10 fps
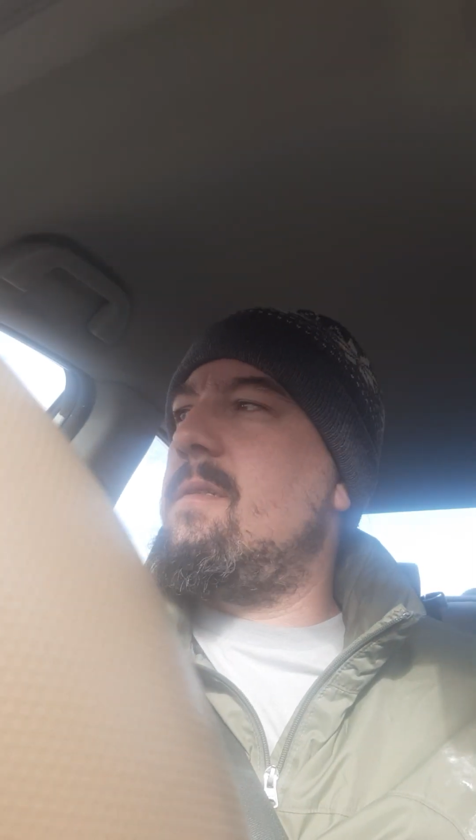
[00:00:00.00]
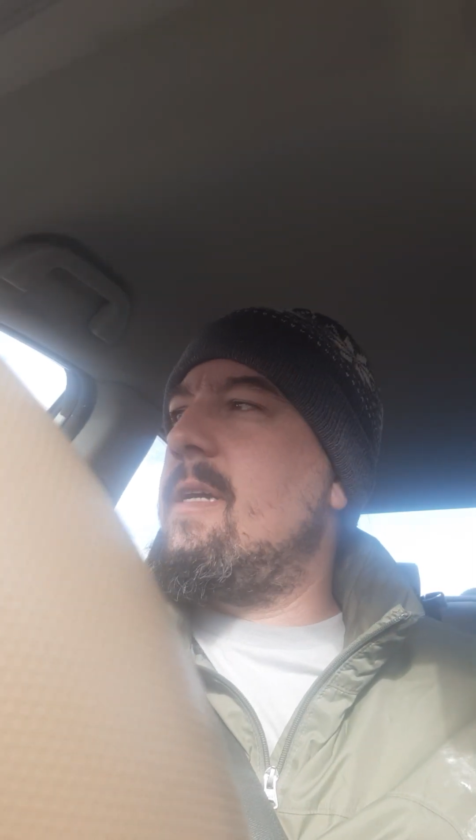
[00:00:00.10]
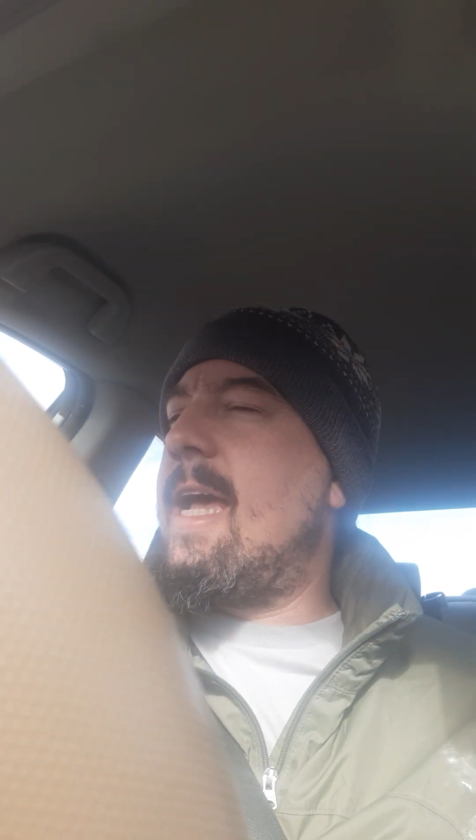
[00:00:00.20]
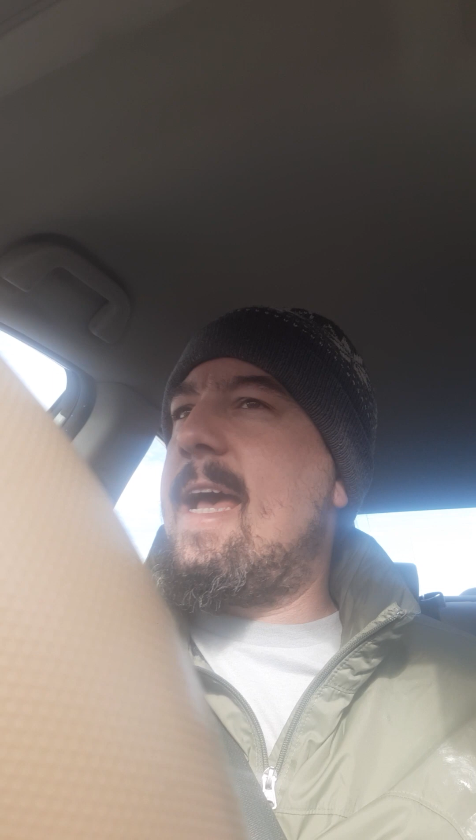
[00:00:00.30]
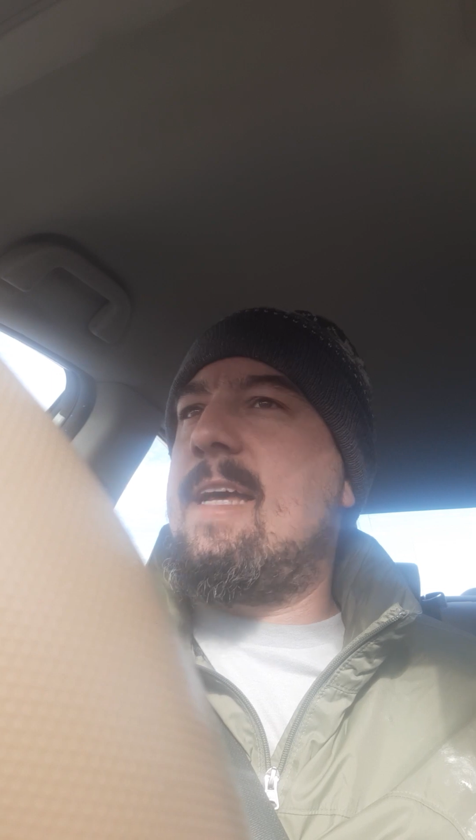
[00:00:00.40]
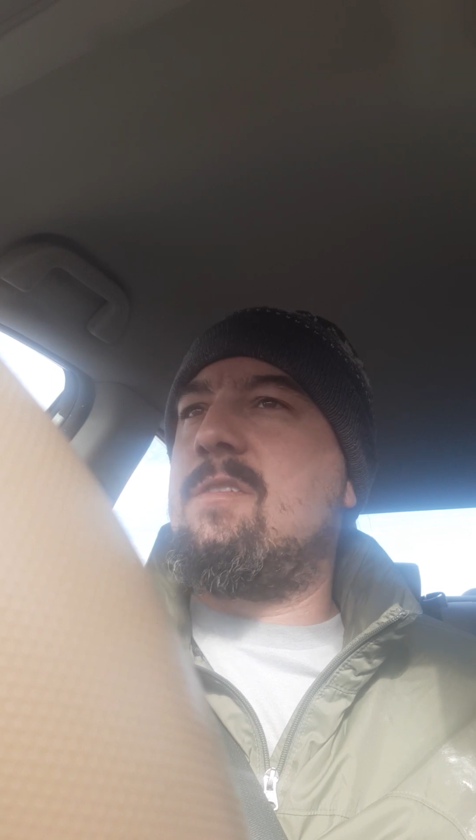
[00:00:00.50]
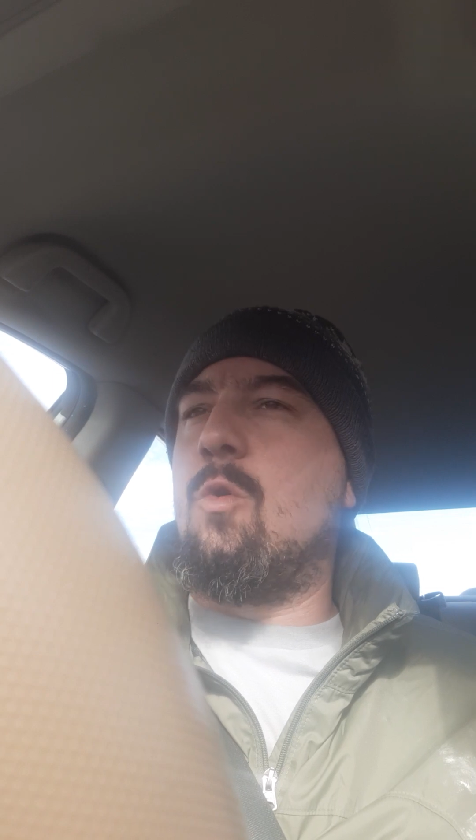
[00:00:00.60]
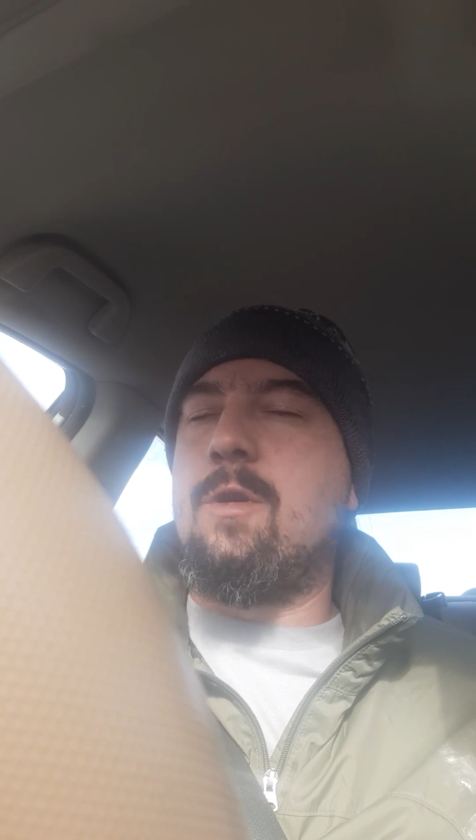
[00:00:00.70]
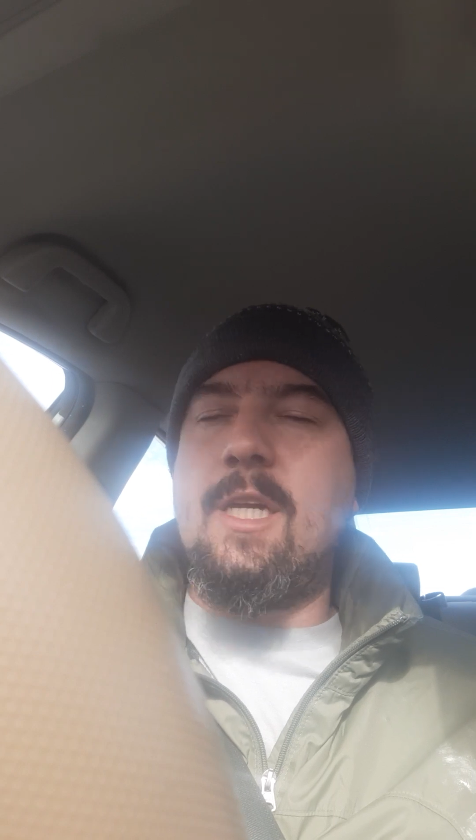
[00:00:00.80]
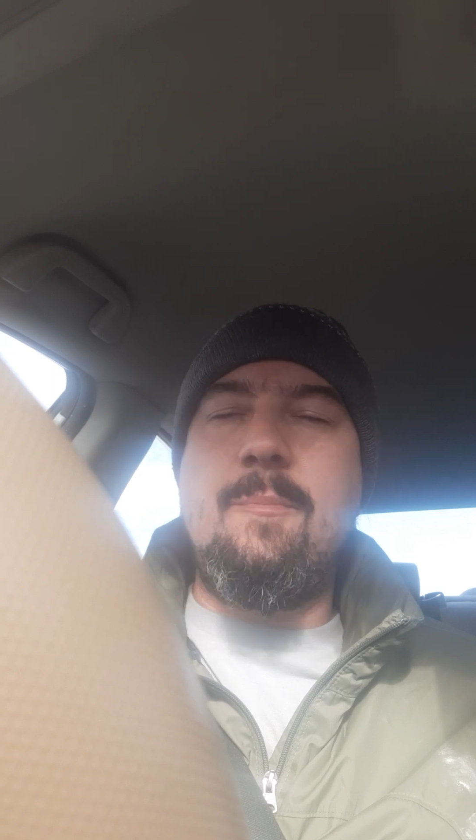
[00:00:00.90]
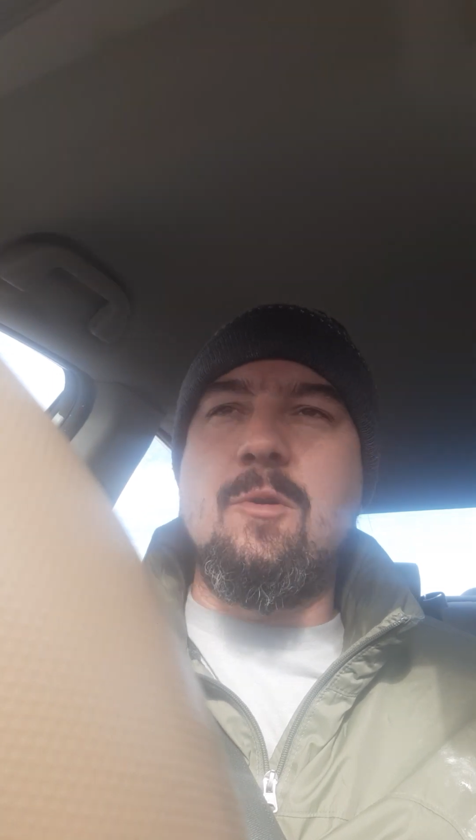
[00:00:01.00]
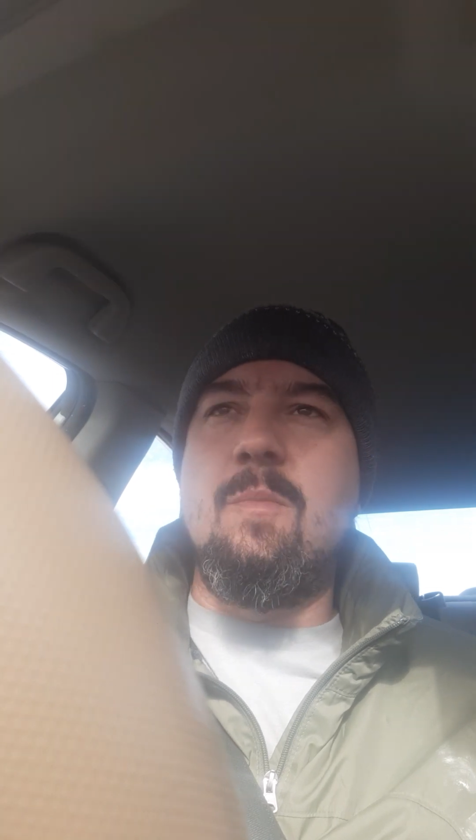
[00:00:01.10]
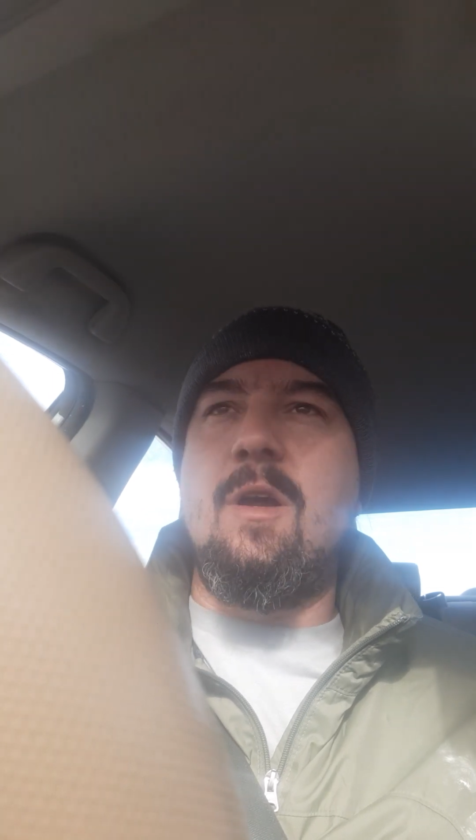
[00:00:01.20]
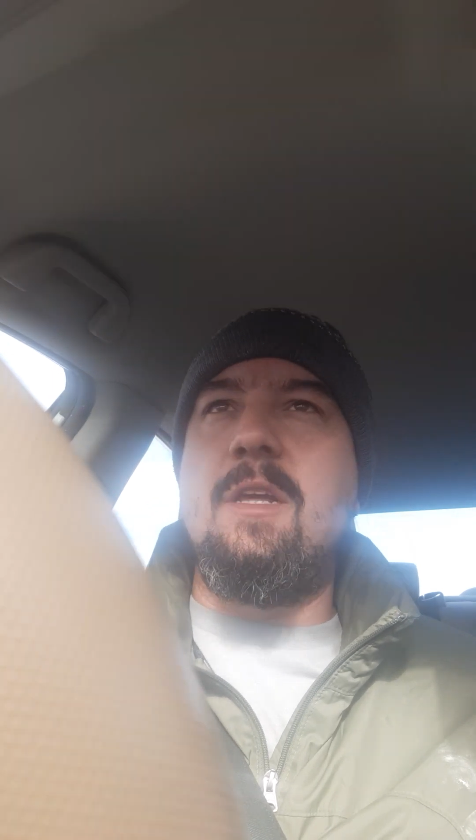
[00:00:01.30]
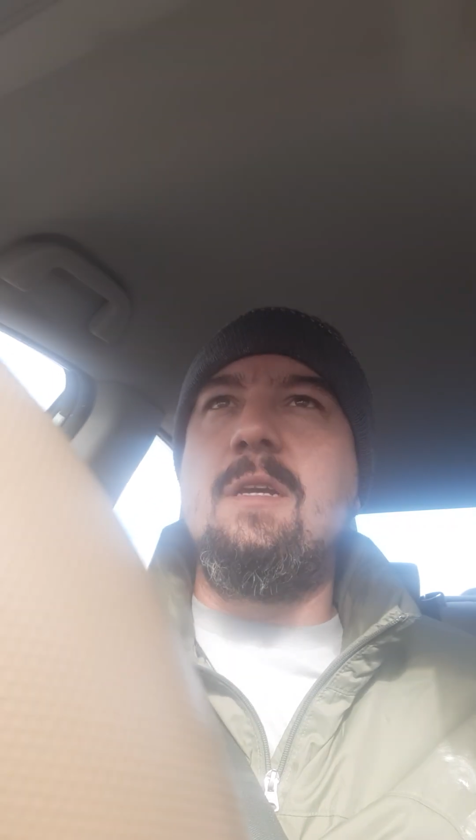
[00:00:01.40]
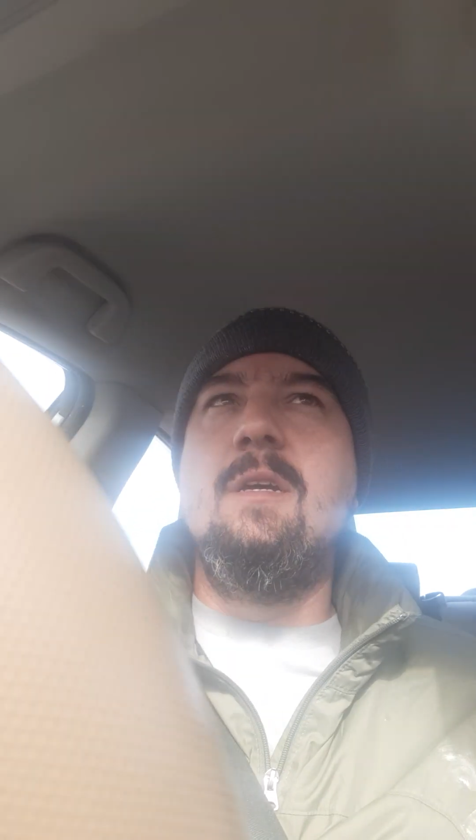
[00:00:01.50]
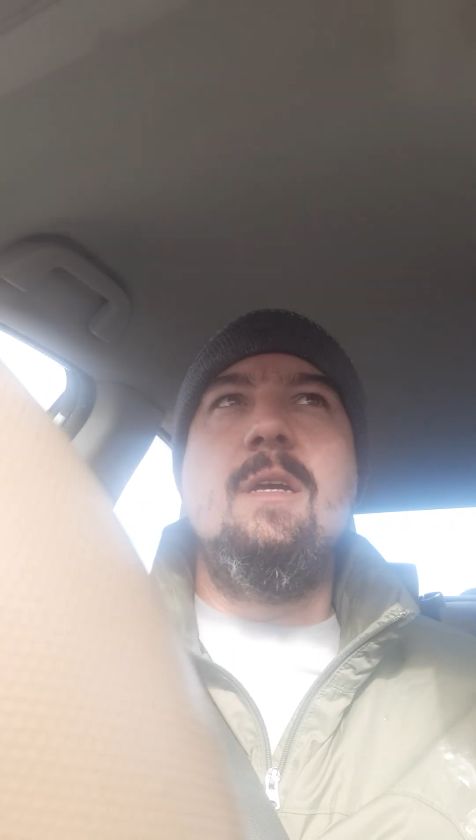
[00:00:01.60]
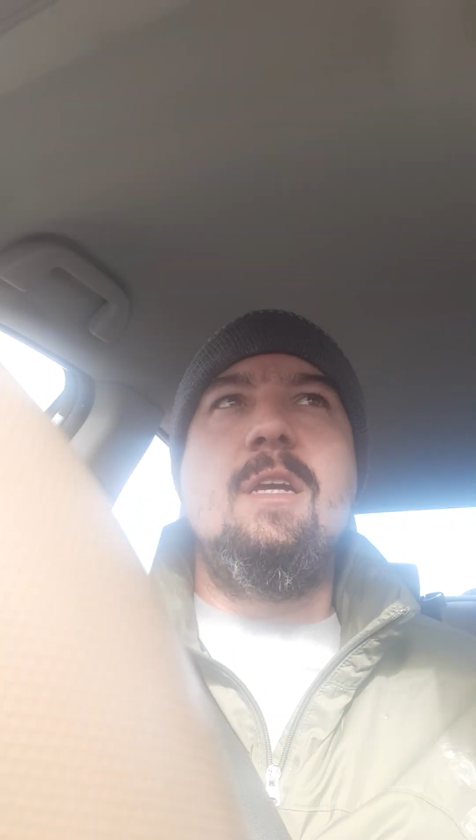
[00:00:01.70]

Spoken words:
has, or keep your money